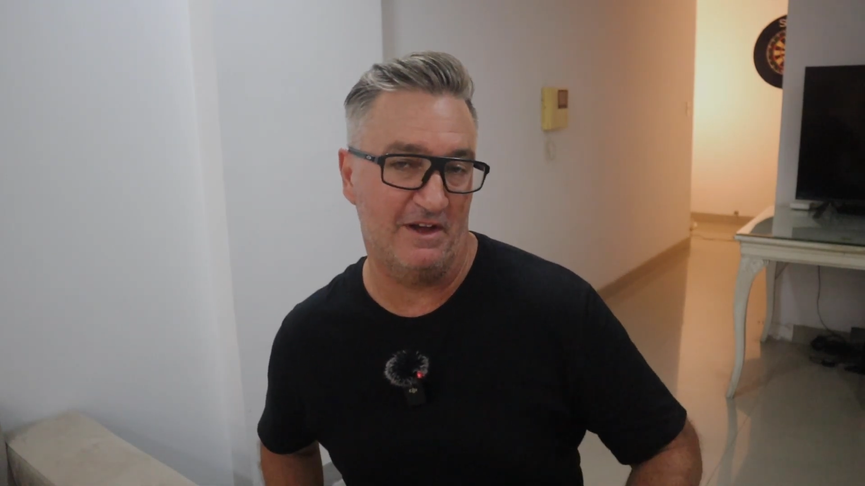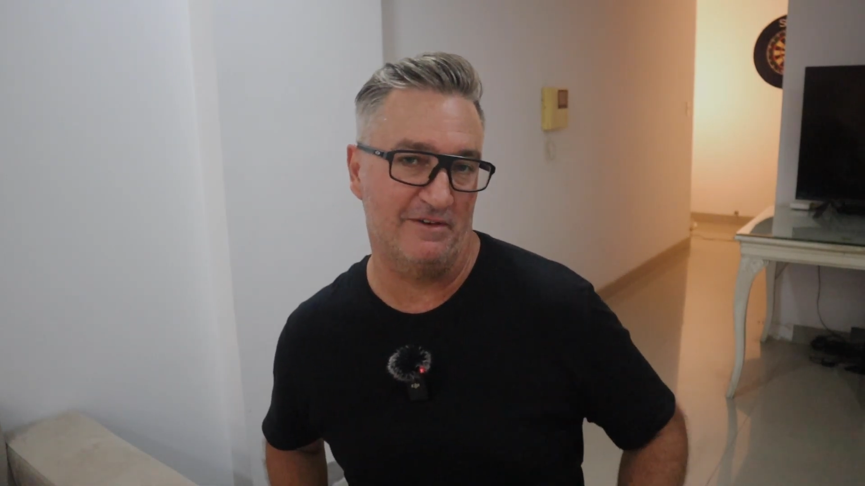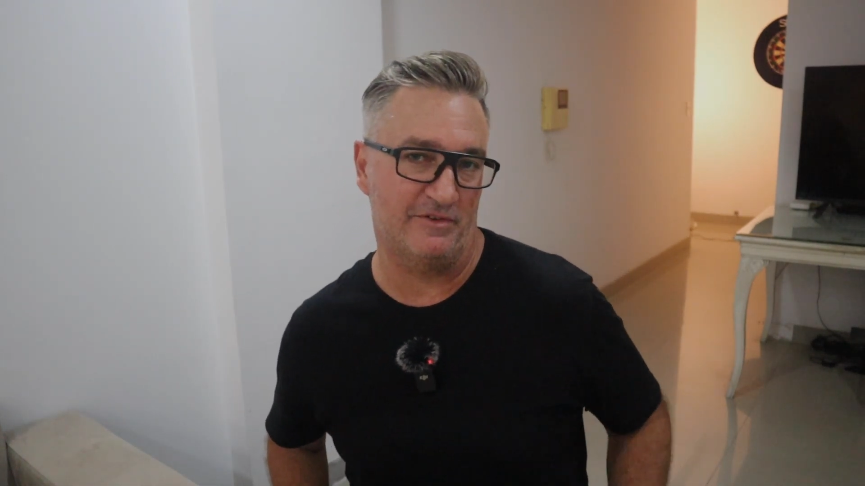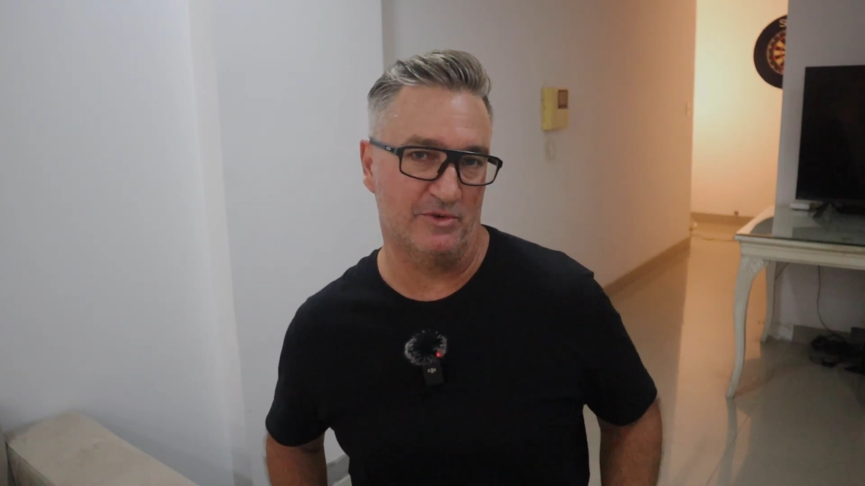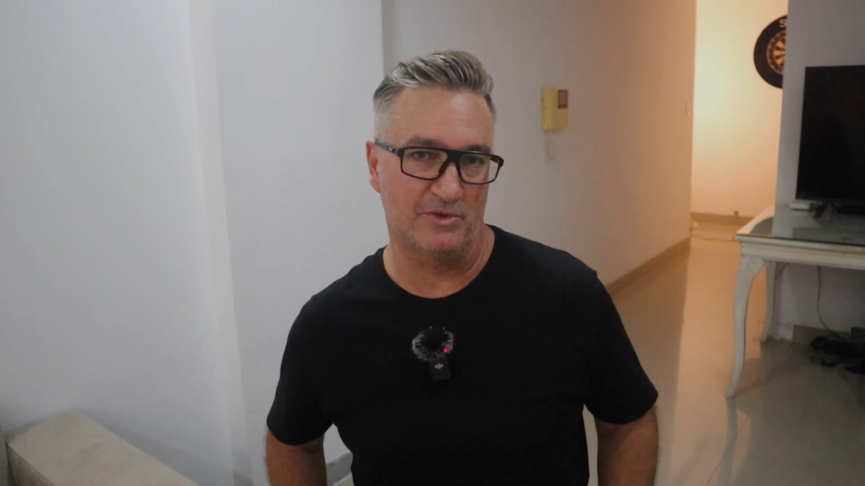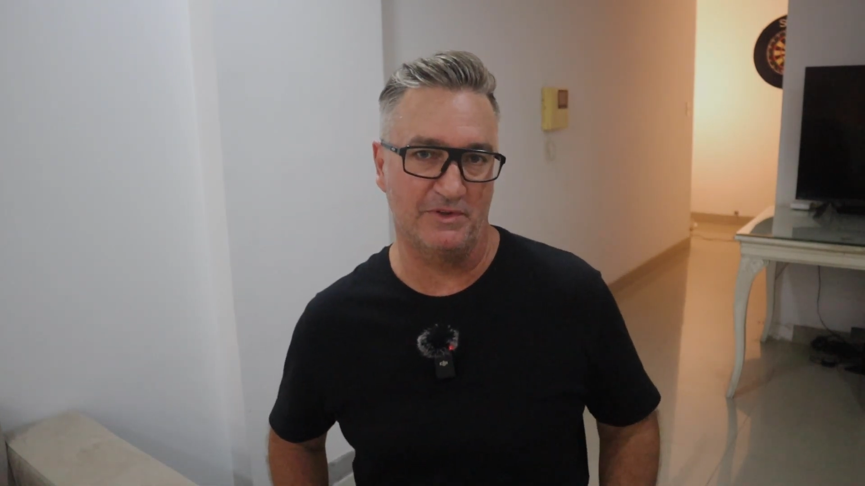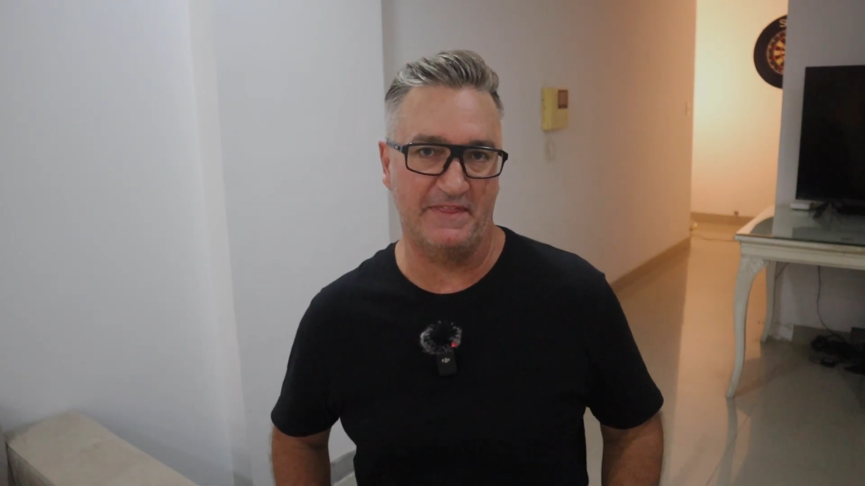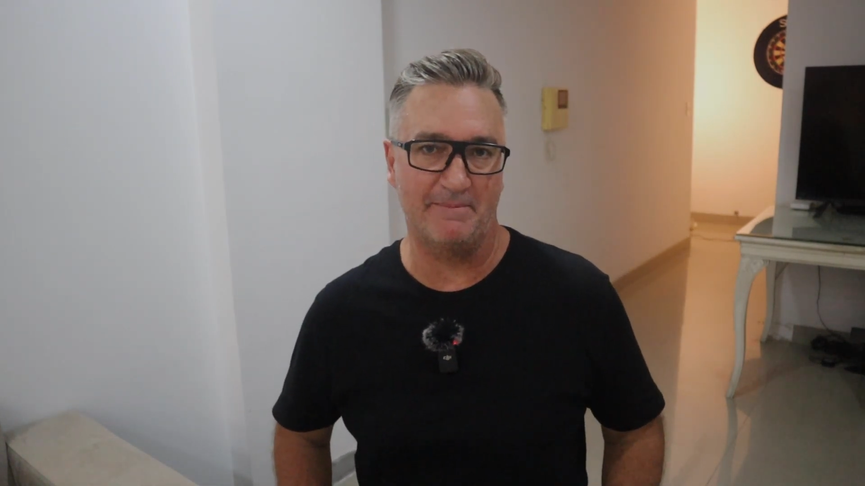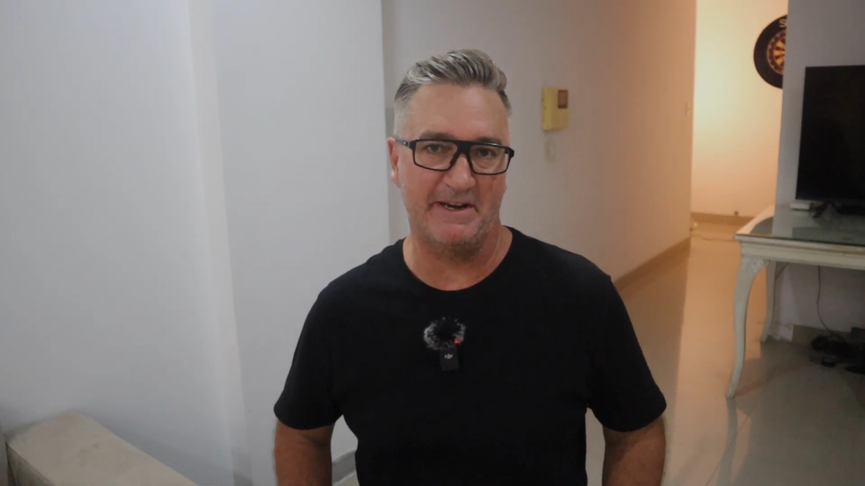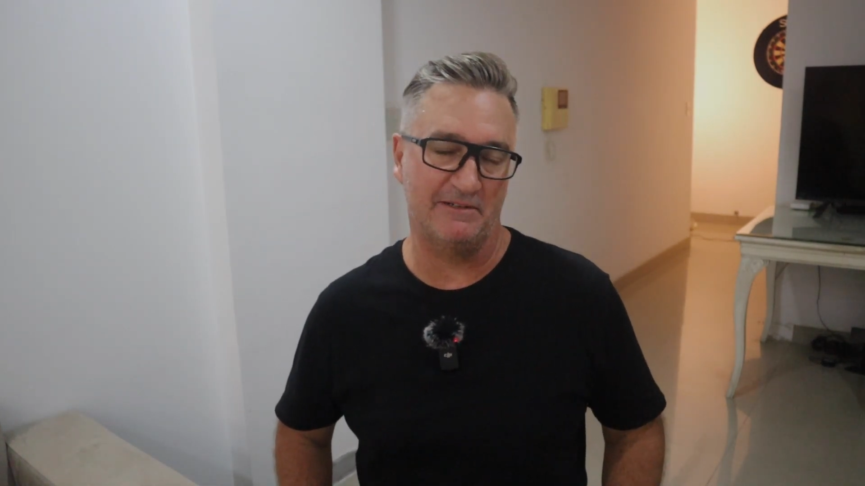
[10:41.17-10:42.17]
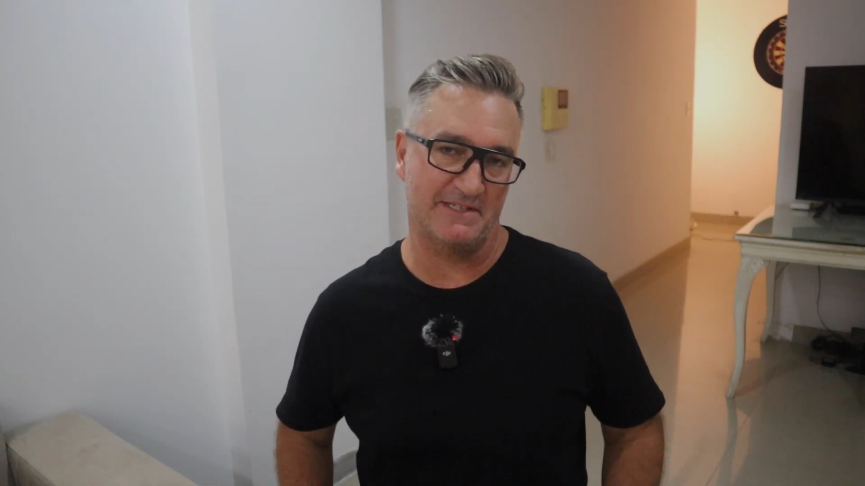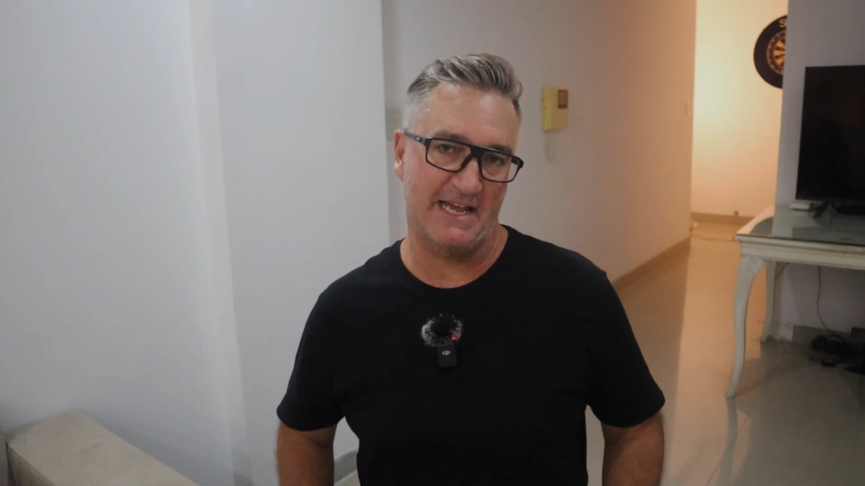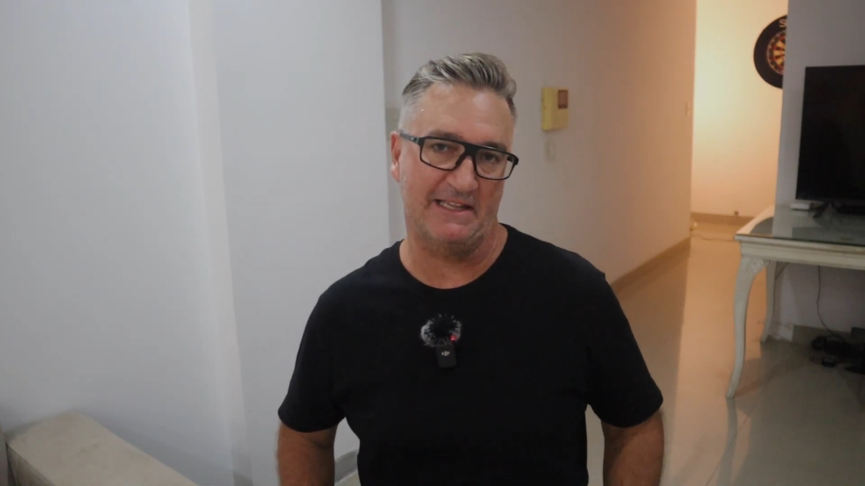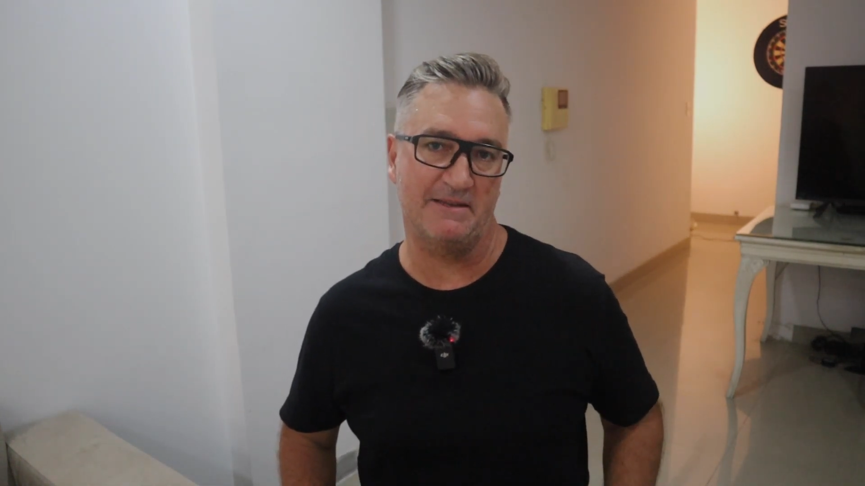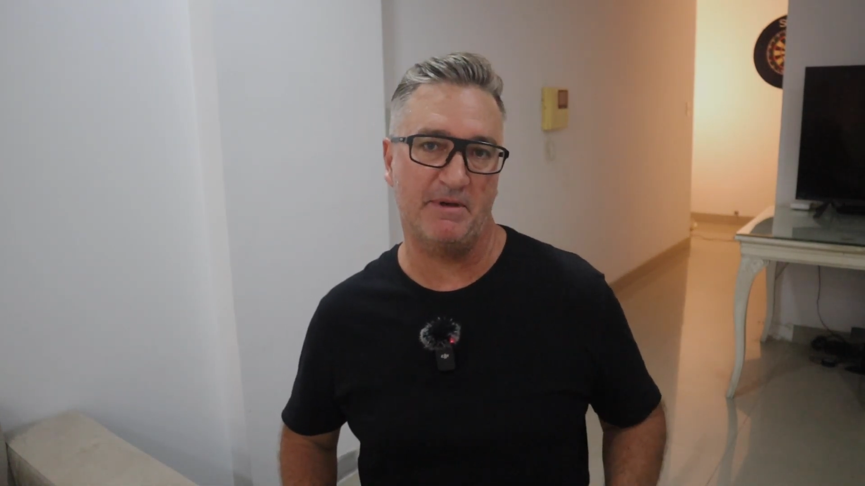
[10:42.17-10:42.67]
overall in the medal
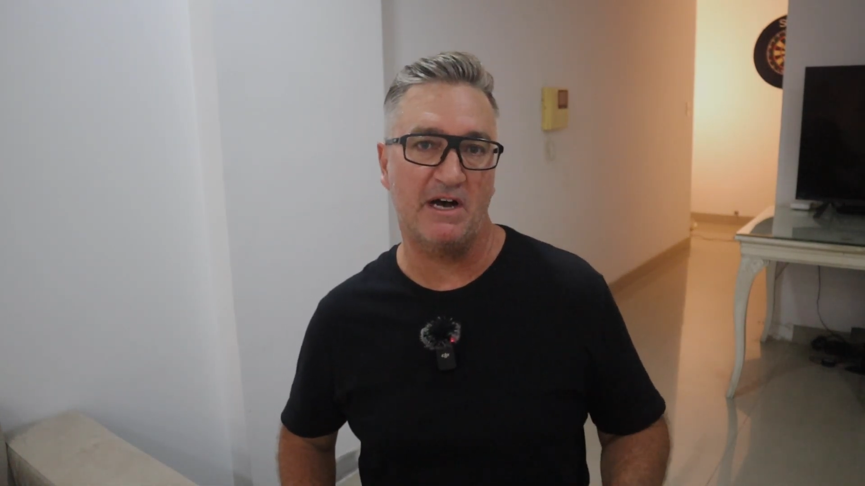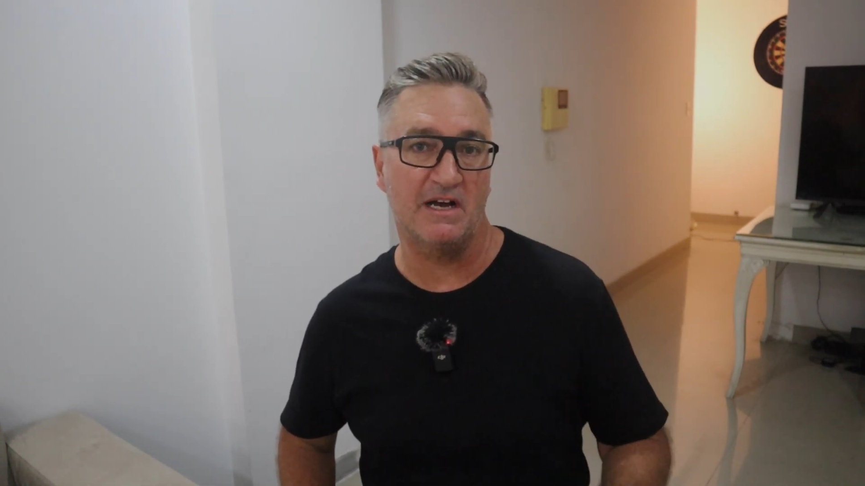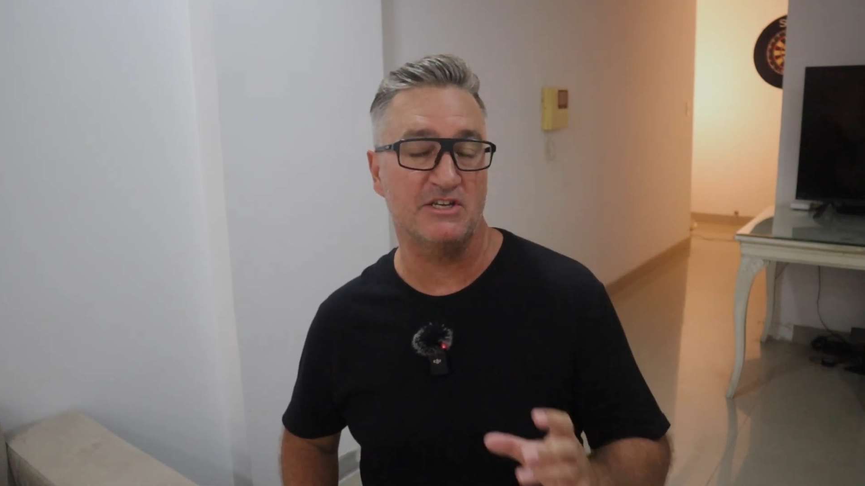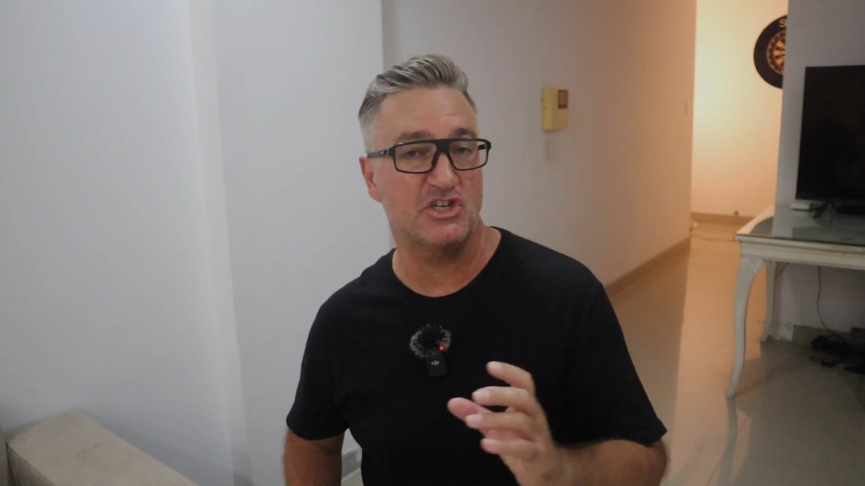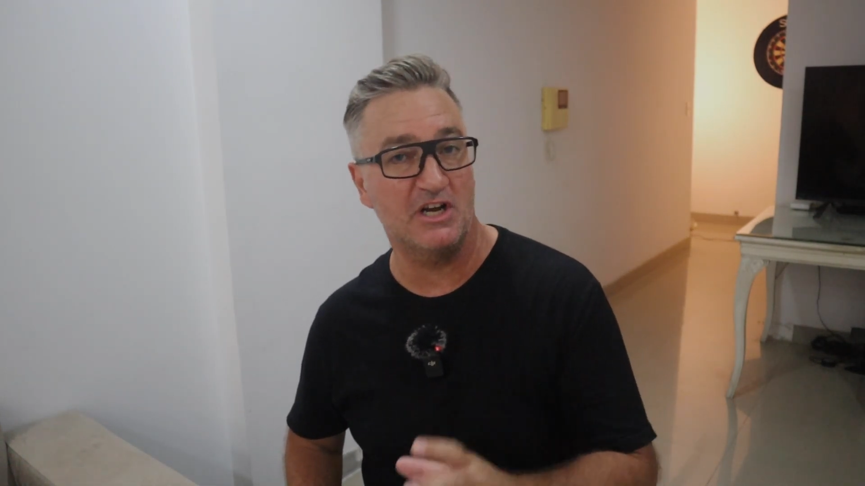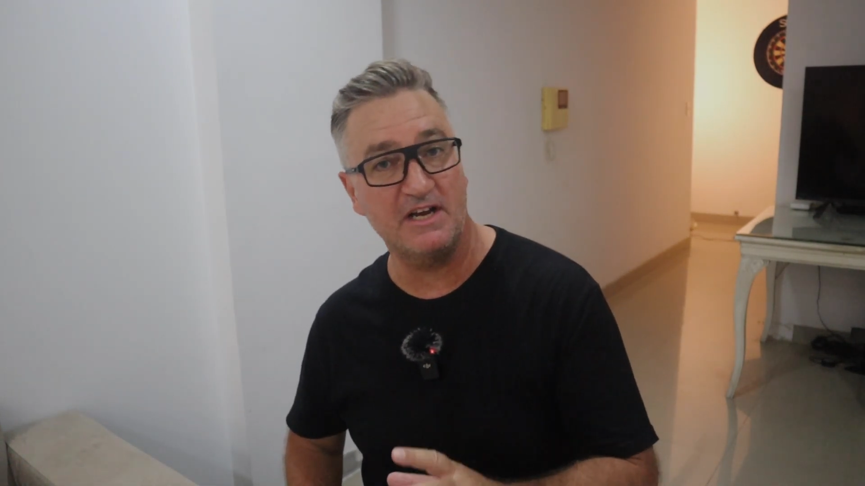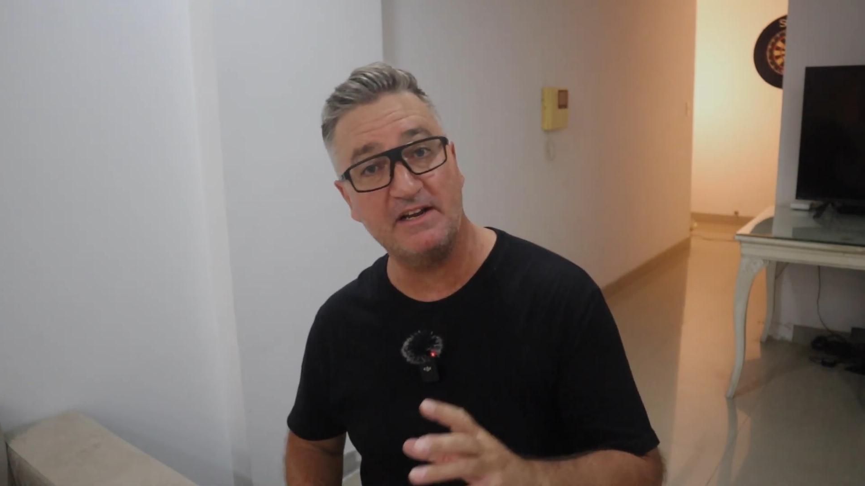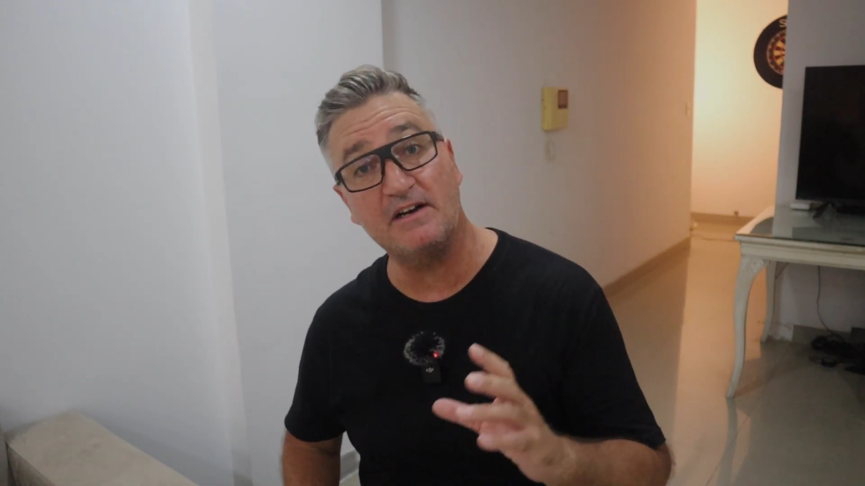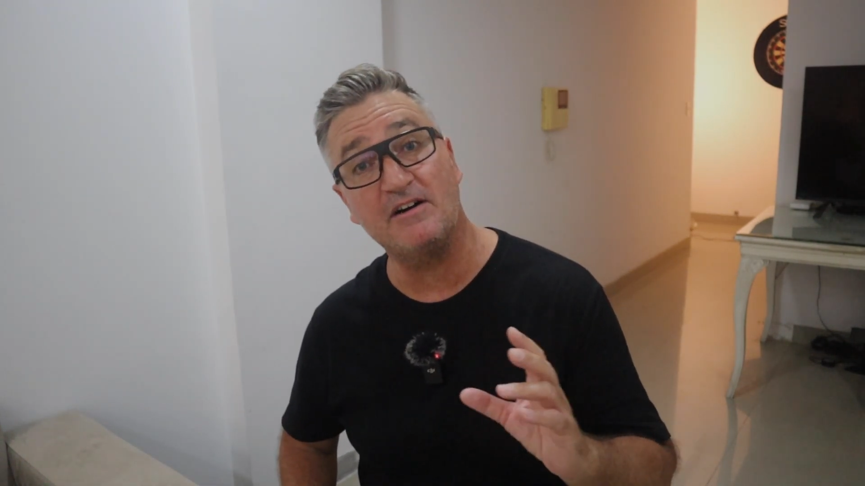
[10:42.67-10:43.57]
tally behind China,